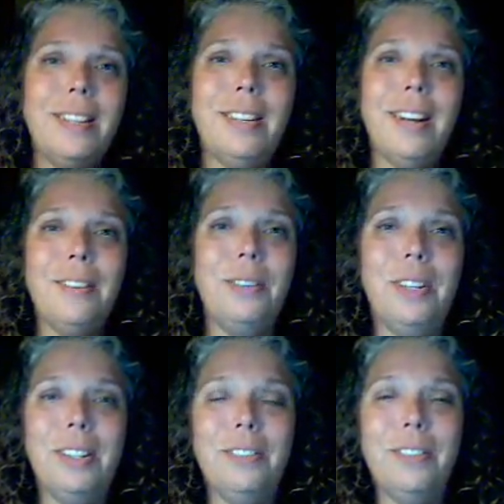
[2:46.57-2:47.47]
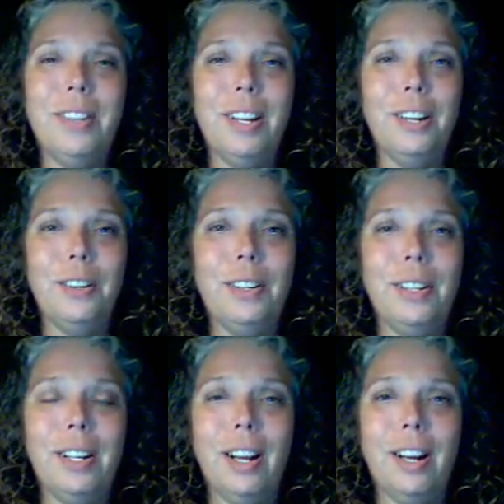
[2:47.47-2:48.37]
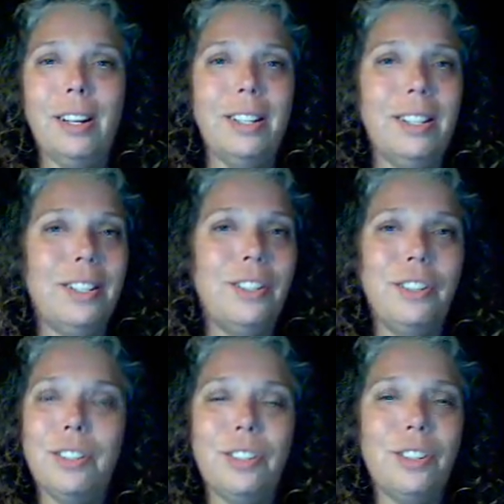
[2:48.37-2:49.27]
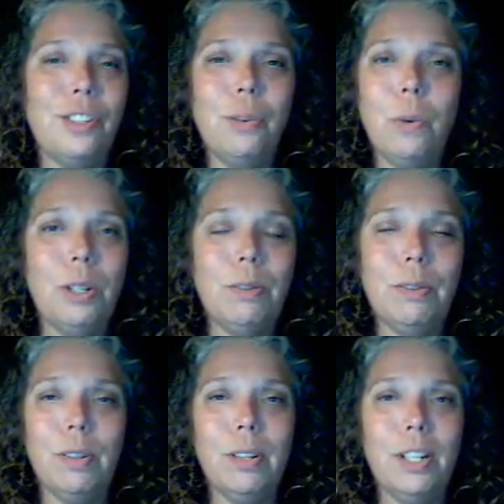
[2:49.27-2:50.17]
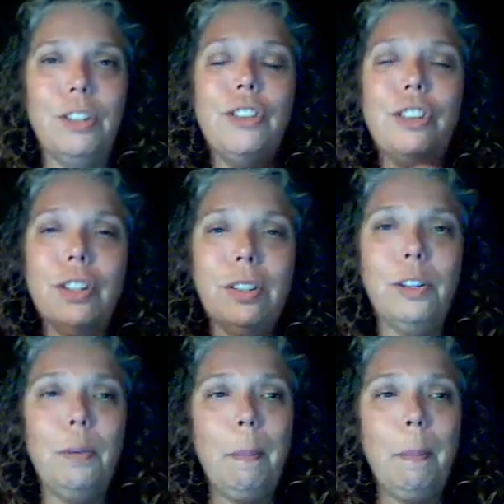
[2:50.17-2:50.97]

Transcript: to everyone over there, and it's just so wonderful. And Jill,